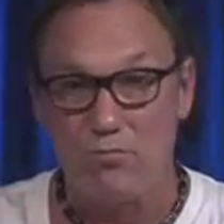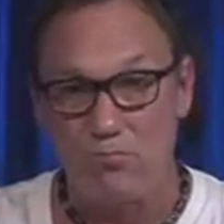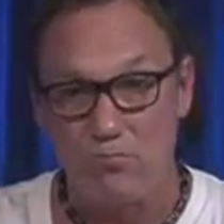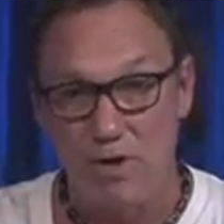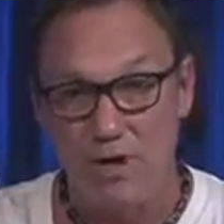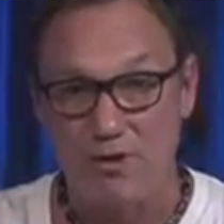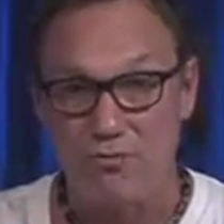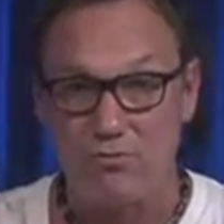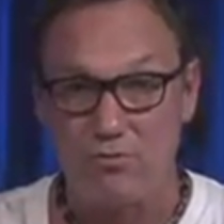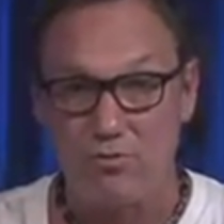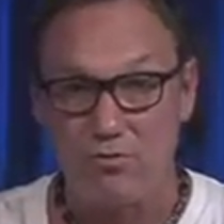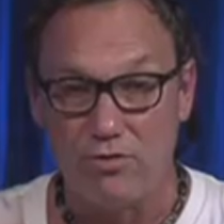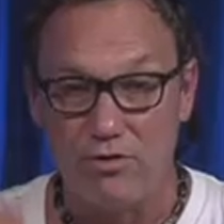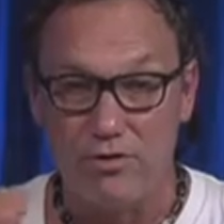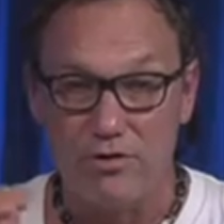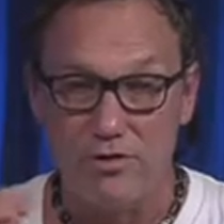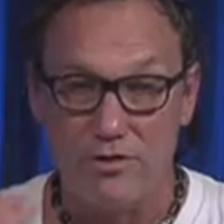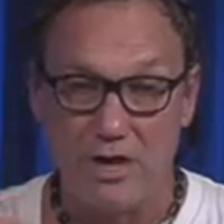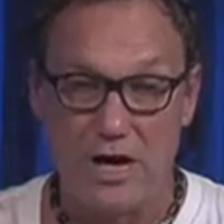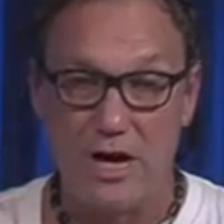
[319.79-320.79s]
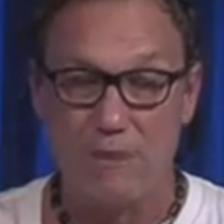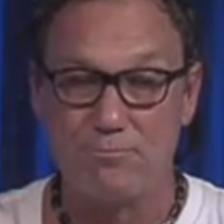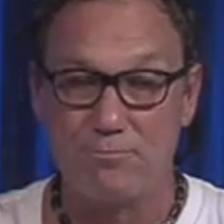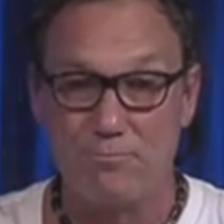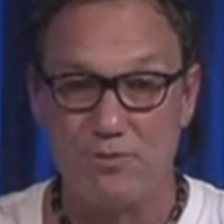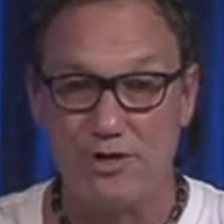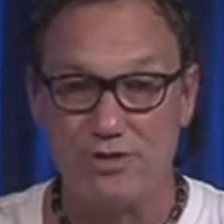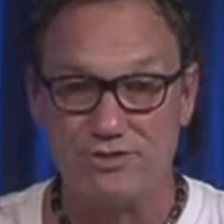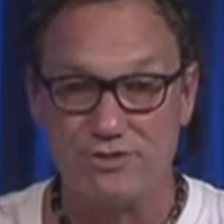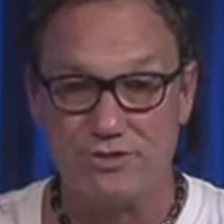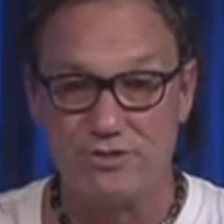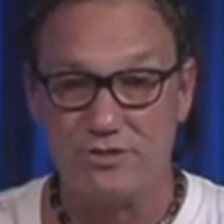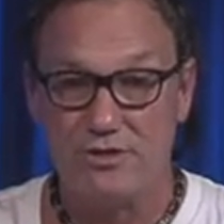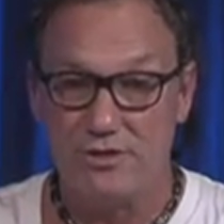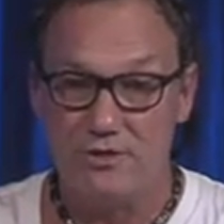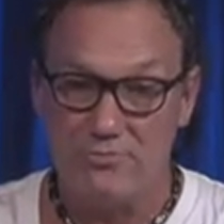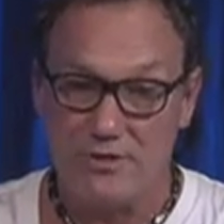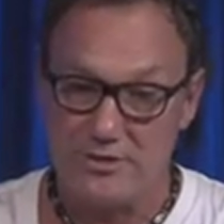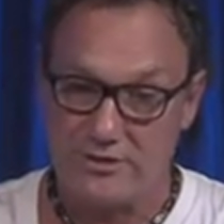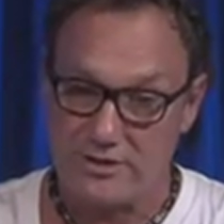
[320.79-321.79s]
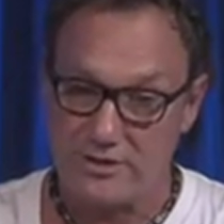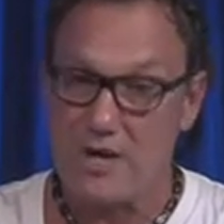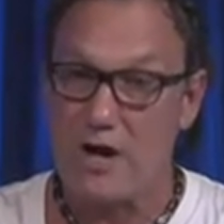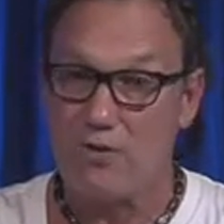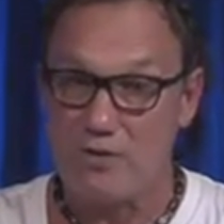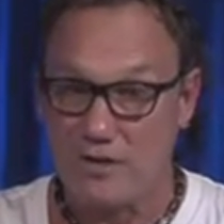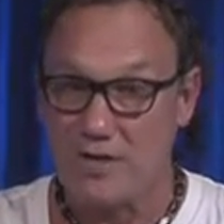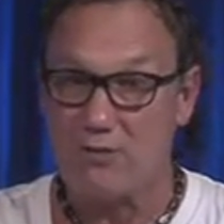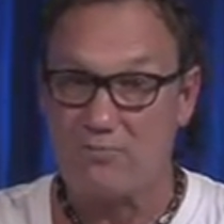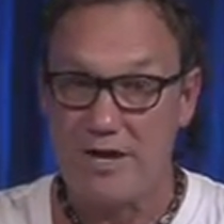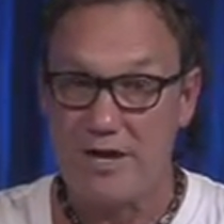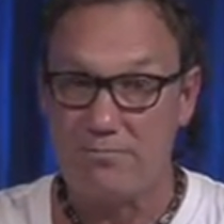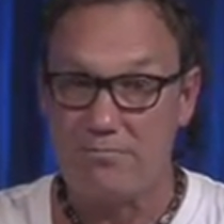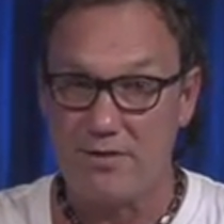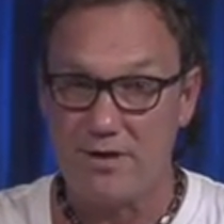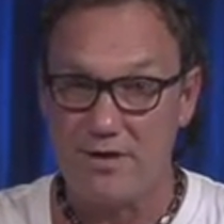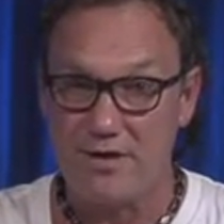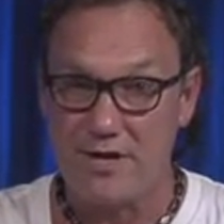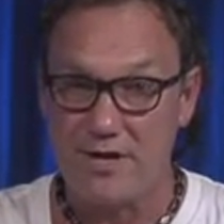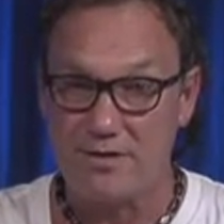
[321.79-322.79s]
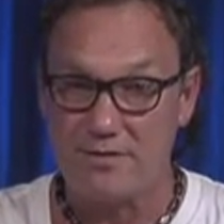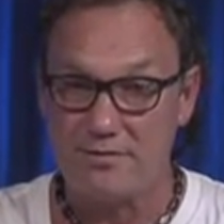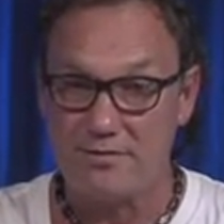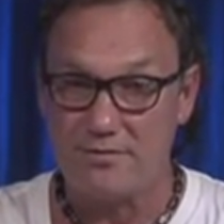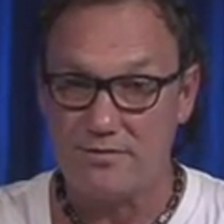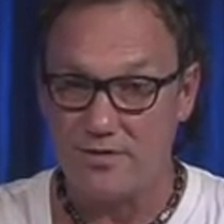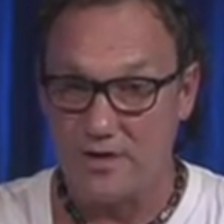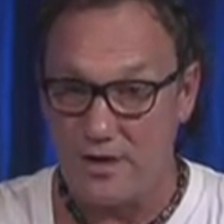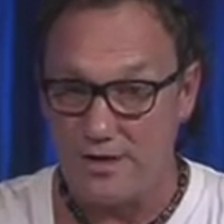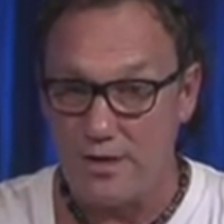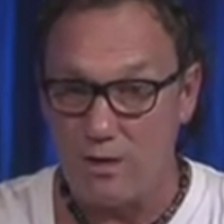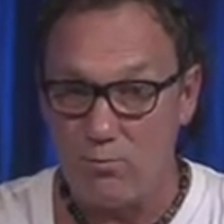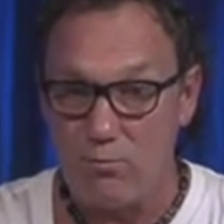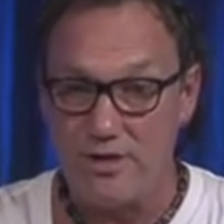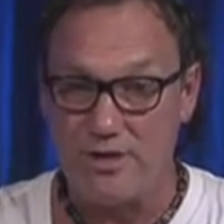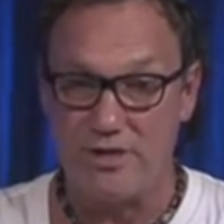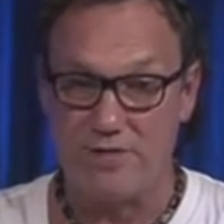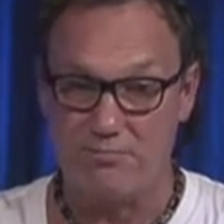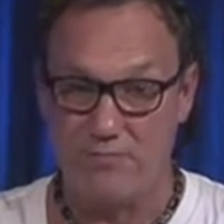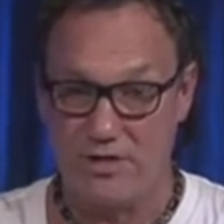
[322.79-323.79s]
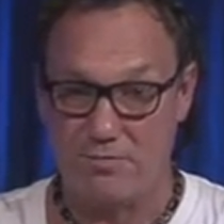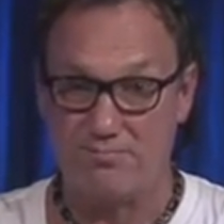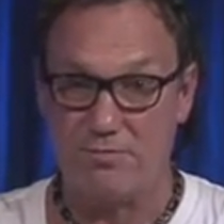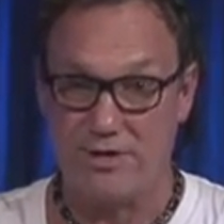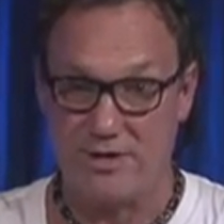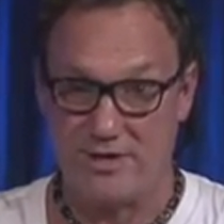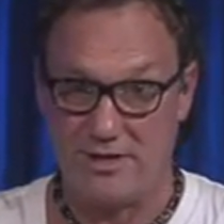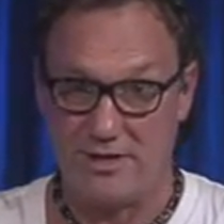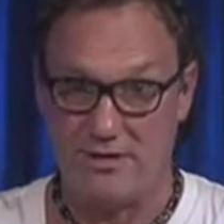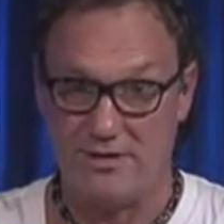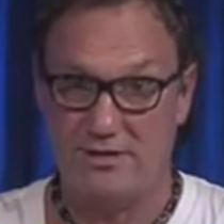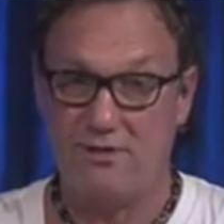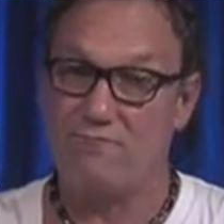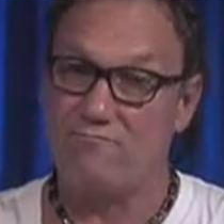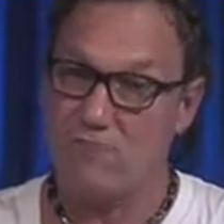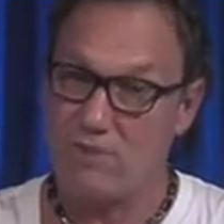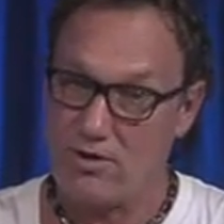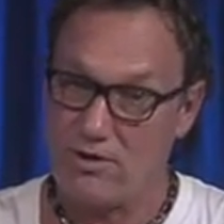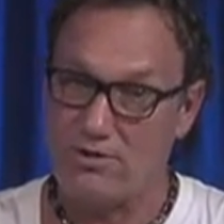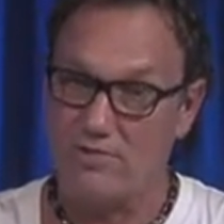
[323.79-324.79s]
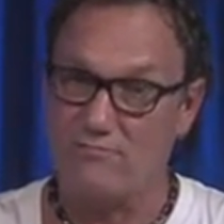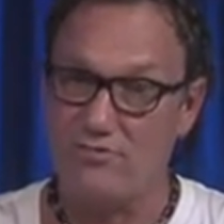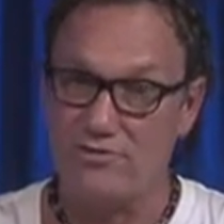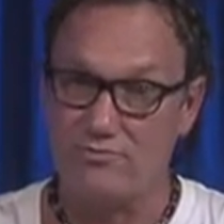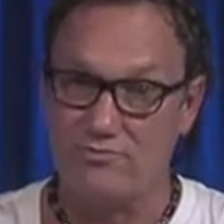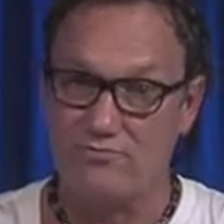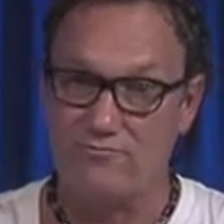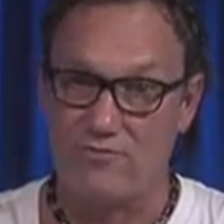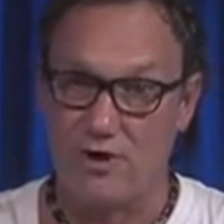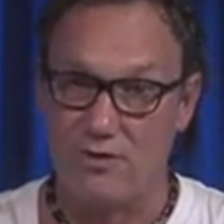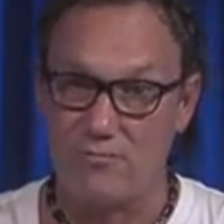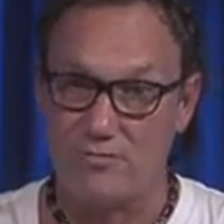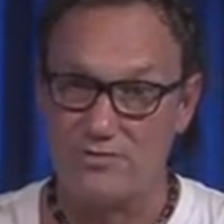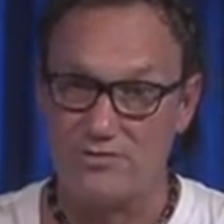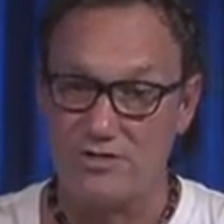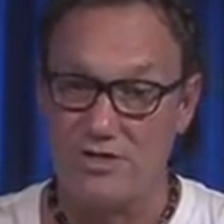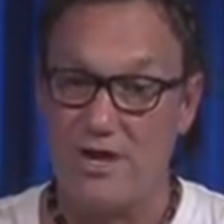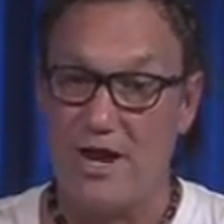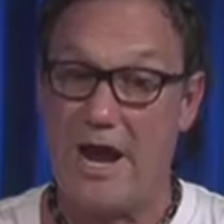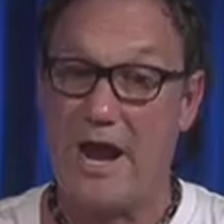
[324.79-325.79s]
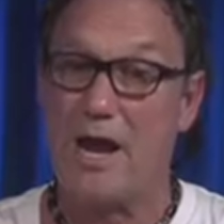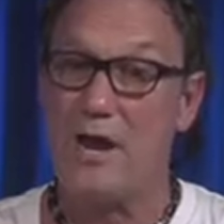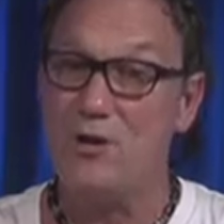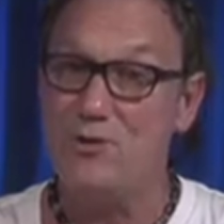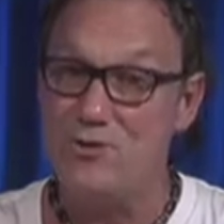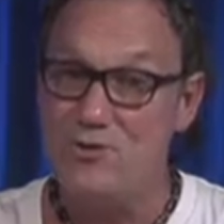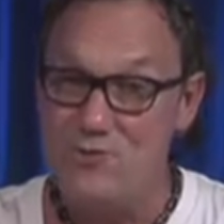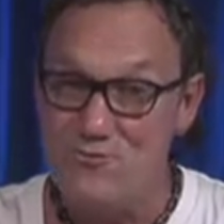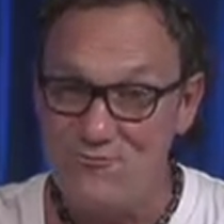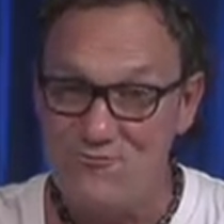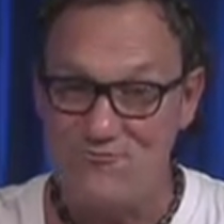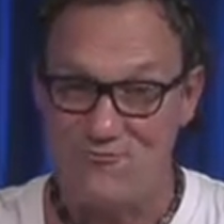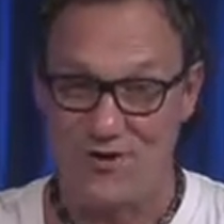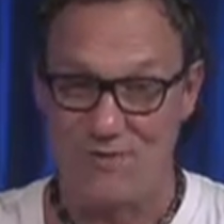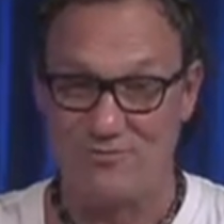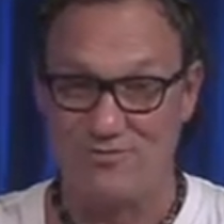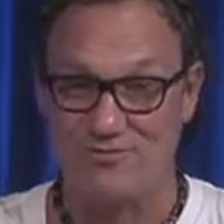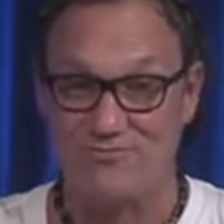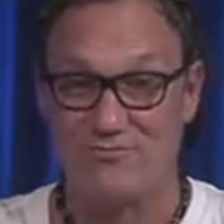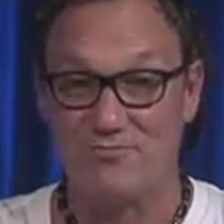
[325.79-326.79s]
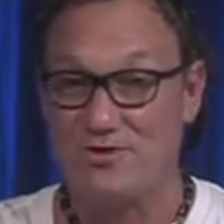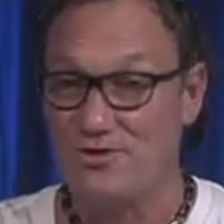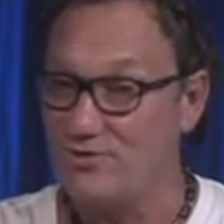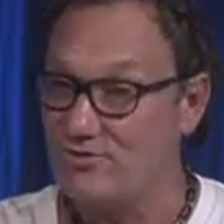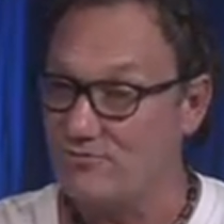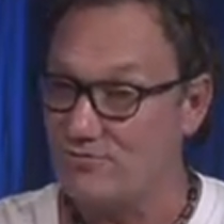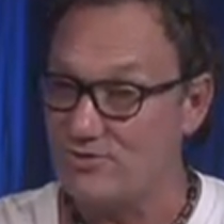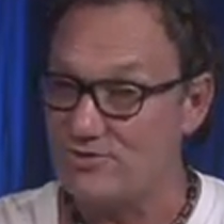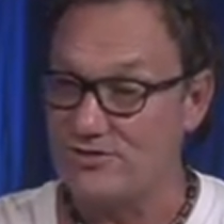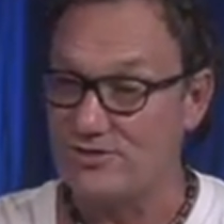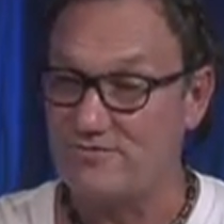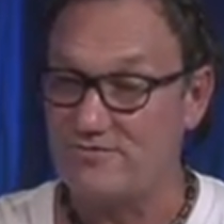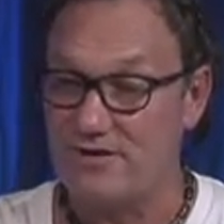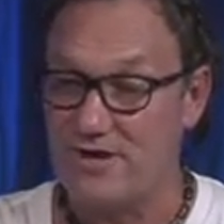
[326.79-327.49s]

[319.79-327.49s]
micro operation that the county can make money on and that we can make money on for our individual farmers and new farmers from the University